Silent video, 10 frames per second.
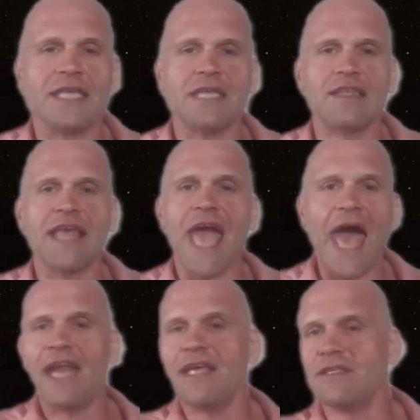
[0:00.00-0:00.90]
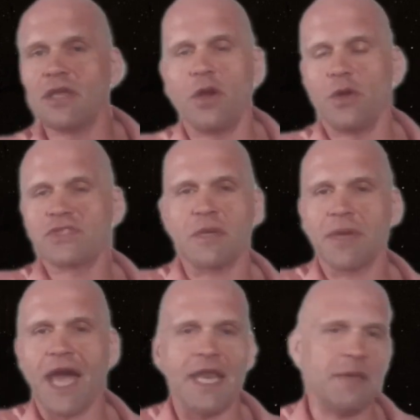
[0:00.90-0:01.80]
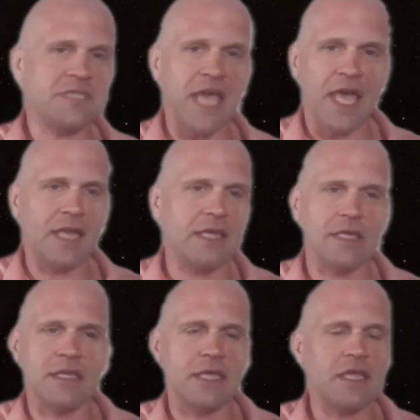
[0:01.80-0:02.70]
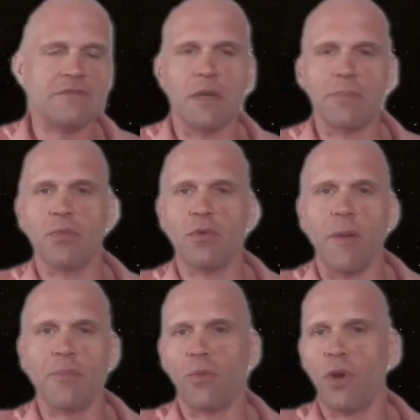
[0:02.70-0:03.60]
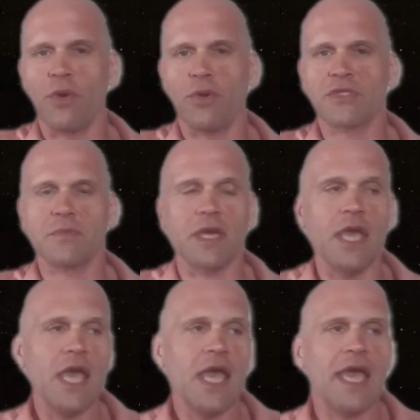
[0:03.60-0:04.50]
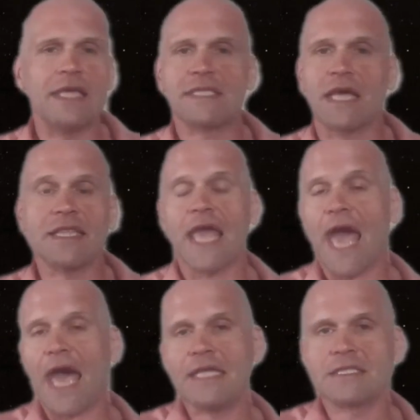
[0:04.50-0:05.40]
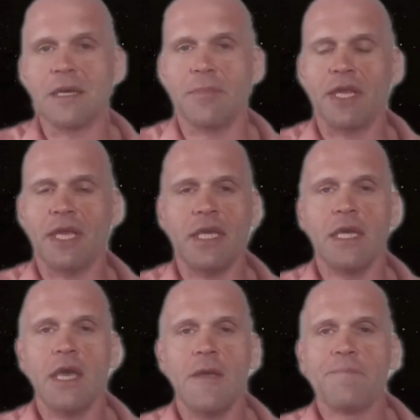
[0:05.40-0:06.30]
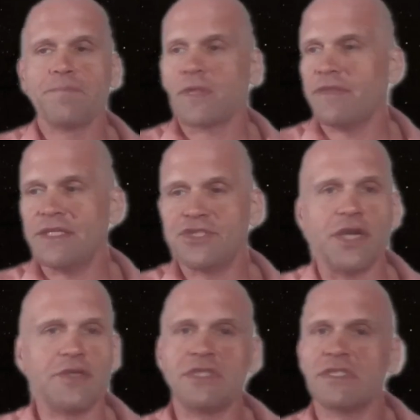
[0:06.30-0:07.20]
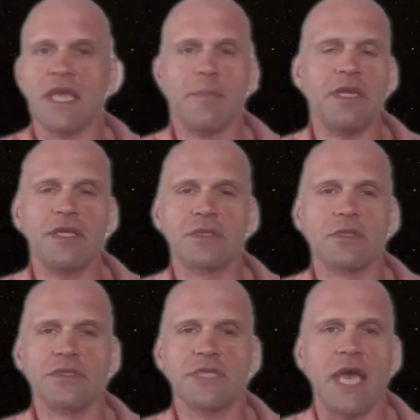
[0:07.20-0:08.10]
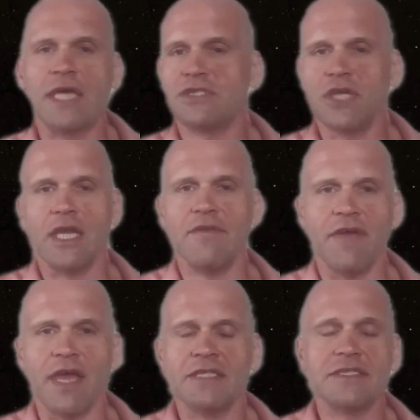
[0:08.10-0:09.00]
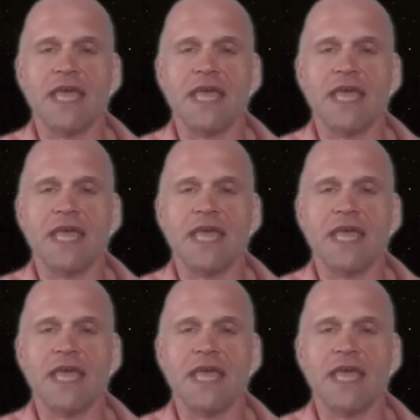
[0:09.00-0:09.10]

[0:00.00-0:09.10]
It's not like they added, you know, some guy named Ted that lives up the road or something. It's not like they added somebody that shares the same initials as JD Vance.